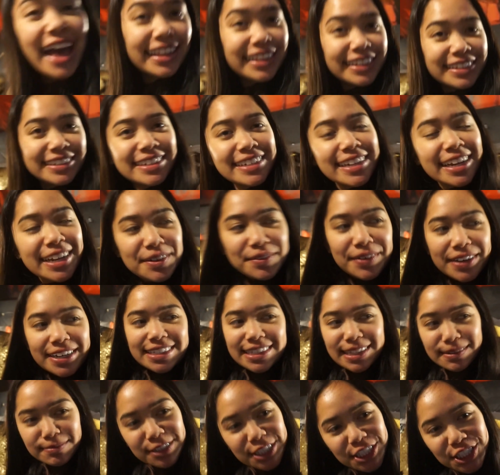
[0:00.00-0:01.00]
And
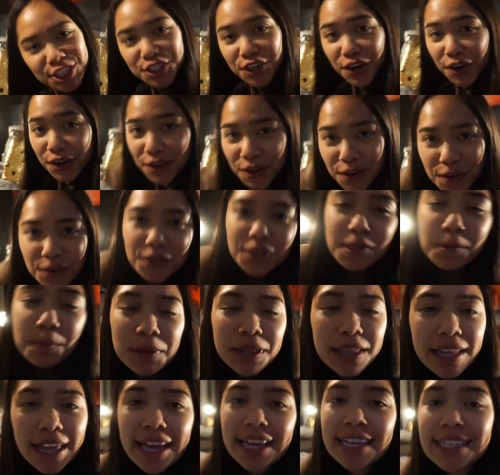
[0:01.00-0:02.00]
anyways, let me show you the
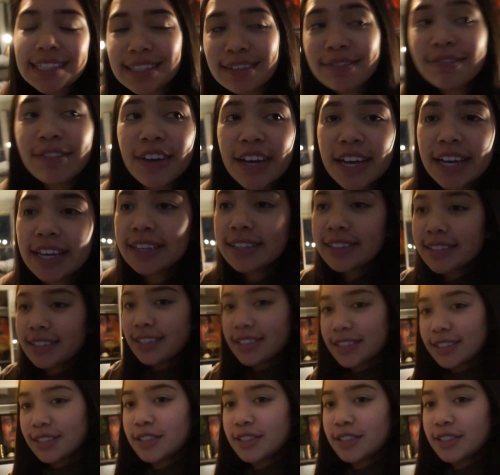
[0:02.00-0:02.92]
place first.